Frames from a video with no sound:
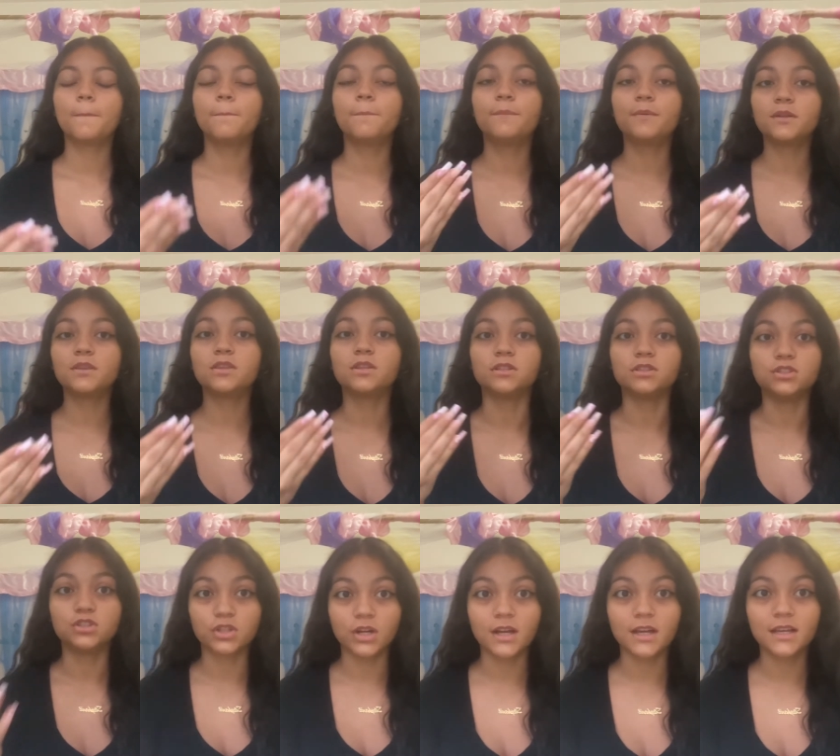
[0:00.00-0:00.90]
But the
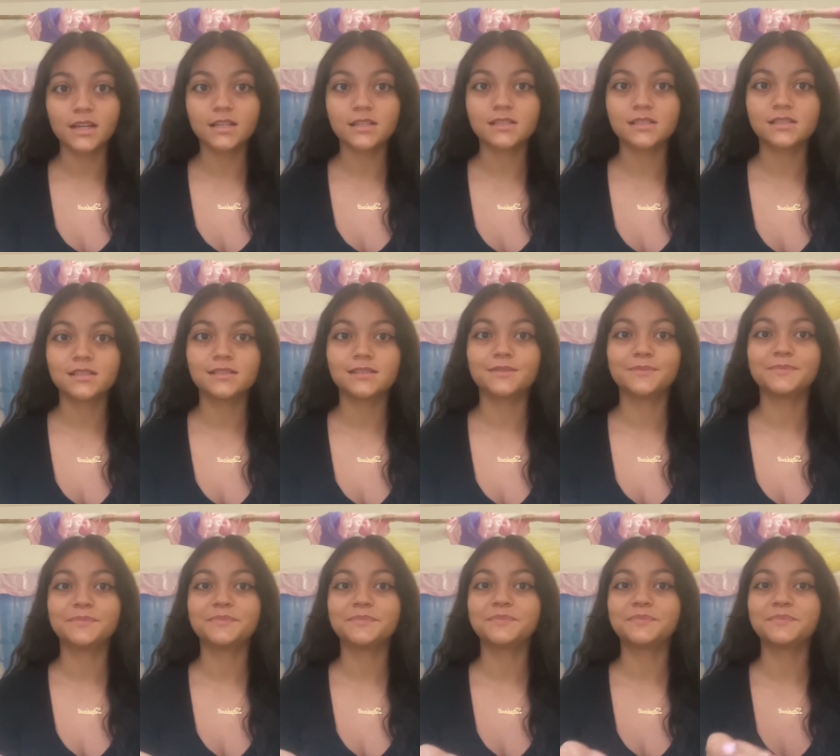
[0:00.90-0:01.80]
dress,
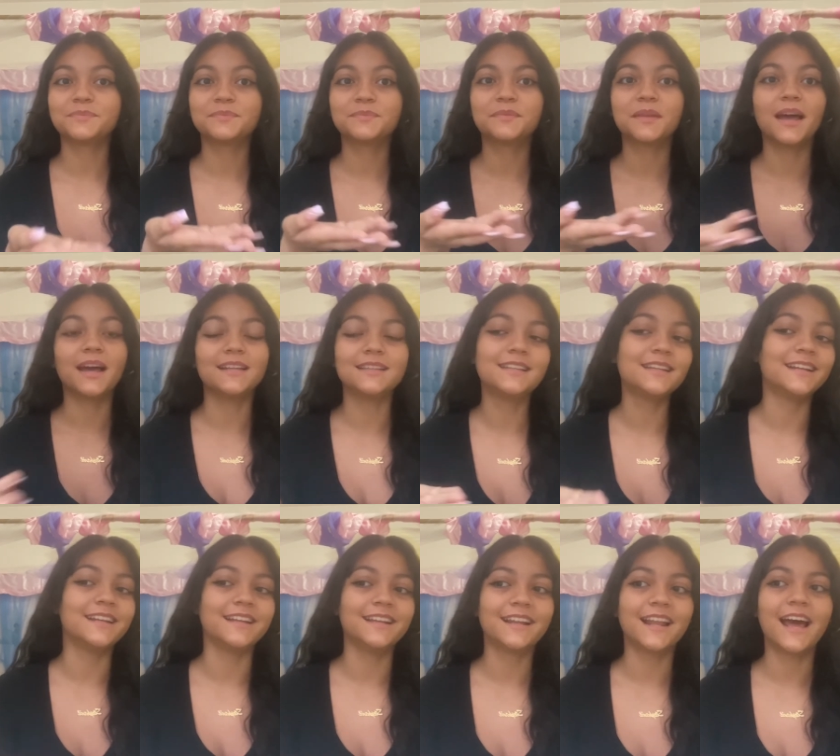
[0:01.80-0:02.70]
I
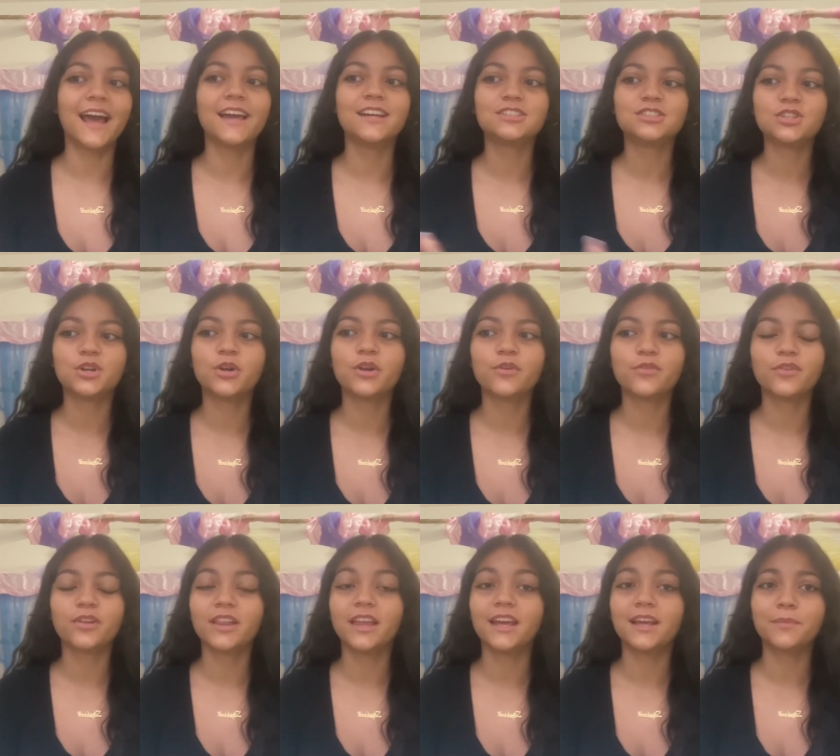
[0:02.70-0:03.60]
didn't. I showed it
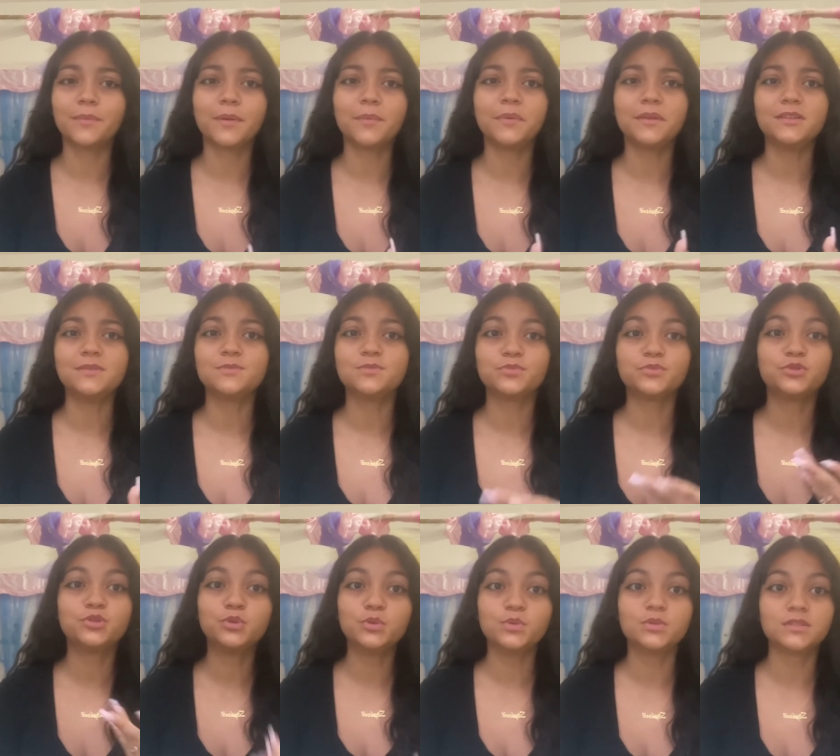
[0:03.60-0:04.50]
for like maybe
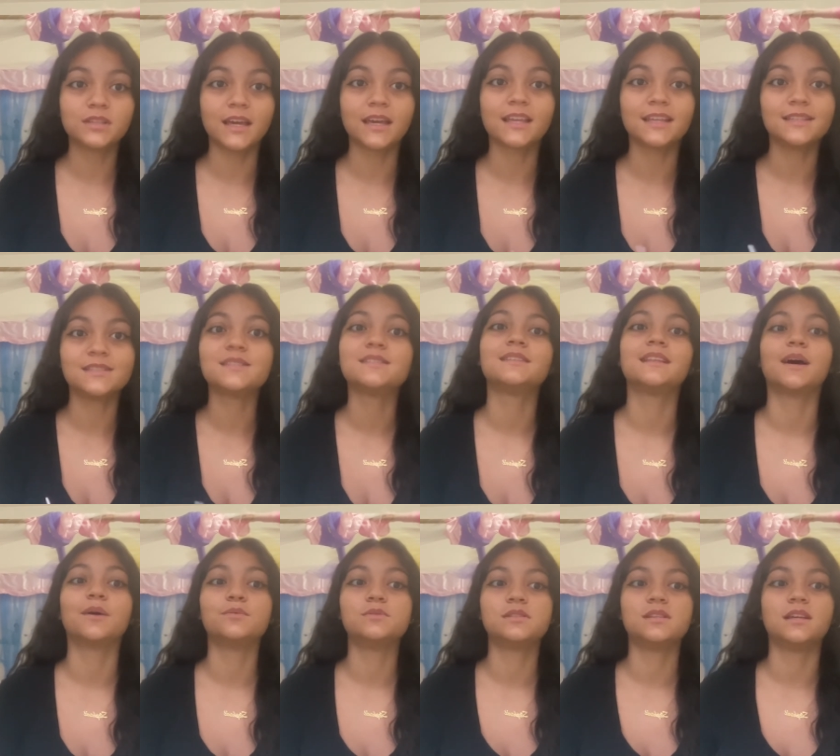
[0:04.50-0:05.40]
2 seconds and
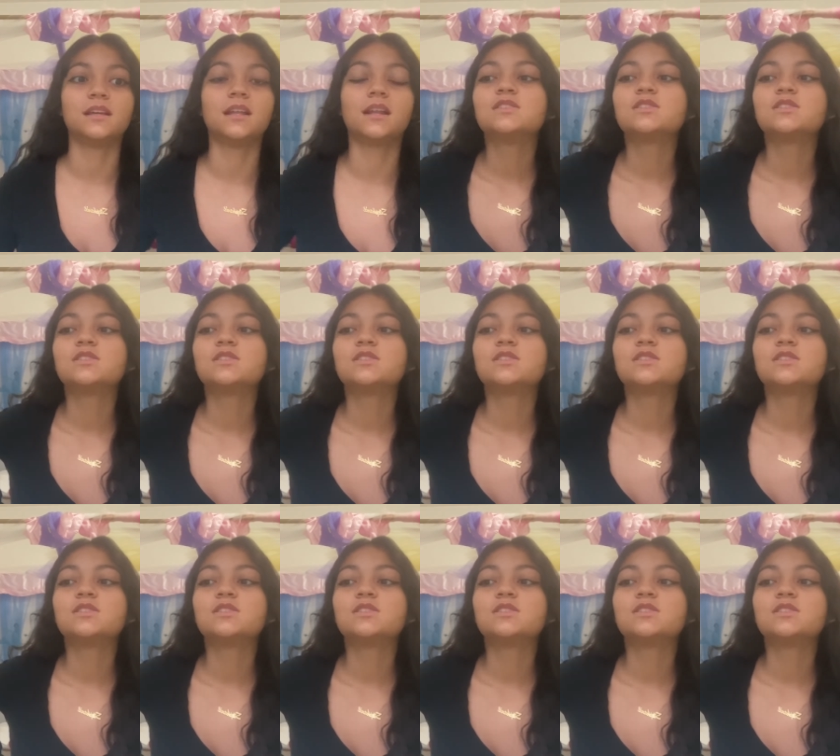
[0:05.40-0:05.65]
that was it.